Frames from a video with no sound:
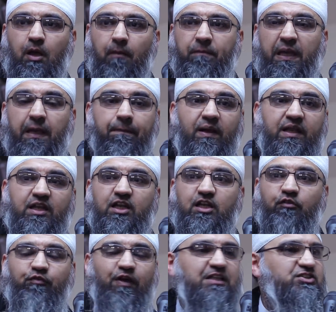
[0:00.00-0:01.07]
People in the
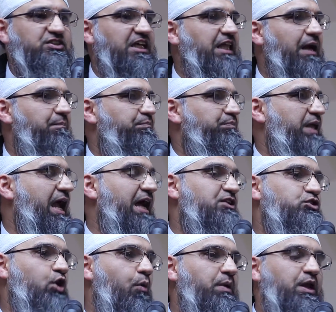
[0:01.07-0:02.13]
defense say that they had
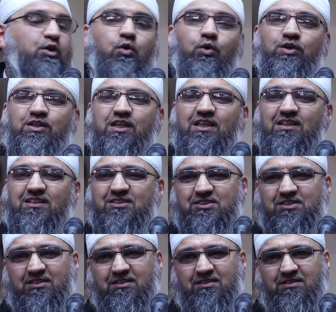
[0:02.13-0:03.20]
so many good
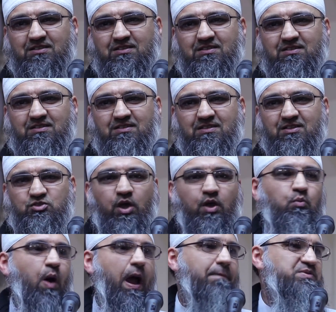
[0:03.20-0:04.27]
deeds, so
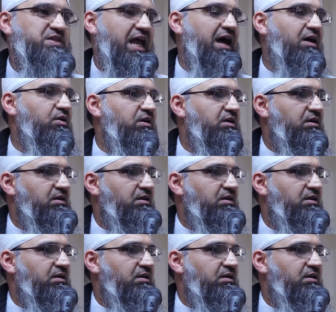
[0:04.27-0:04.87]
it wipes it out.